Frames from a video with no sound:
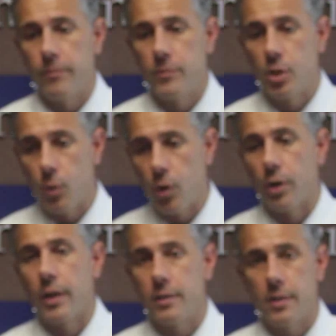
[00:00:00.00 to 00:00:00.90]
to
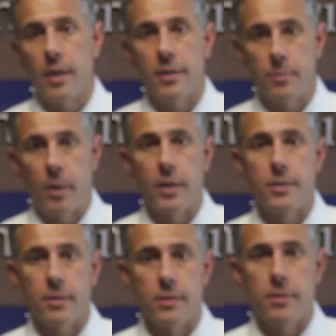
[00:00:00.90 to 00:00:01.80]
work at today's
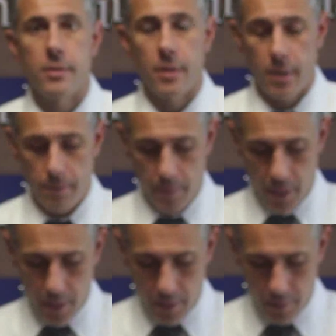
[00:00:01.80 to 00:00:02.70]
prices
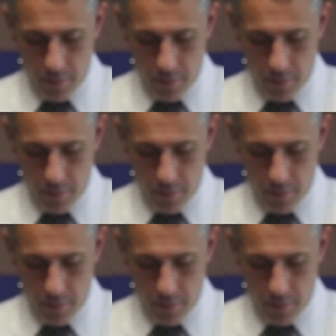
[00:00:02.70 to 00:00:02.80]
again.